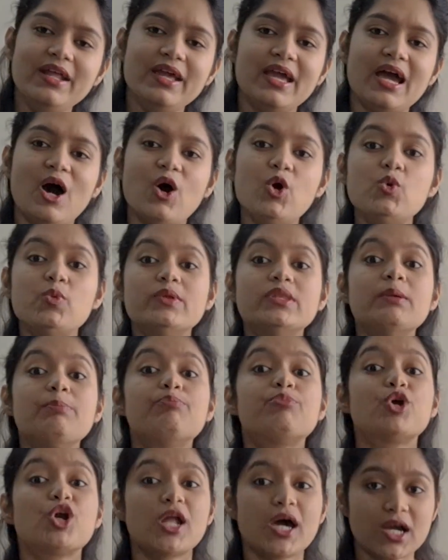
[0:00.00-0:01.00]
day out with a
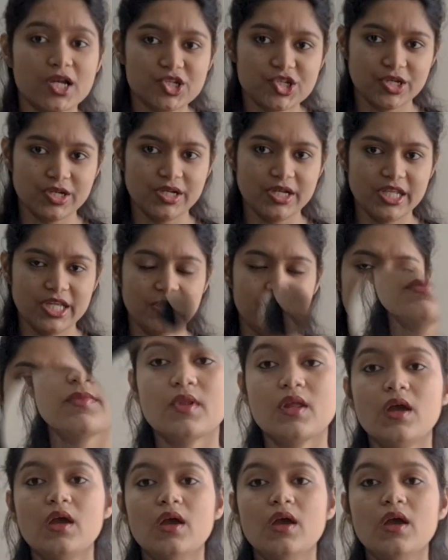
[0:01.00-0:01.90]
production team.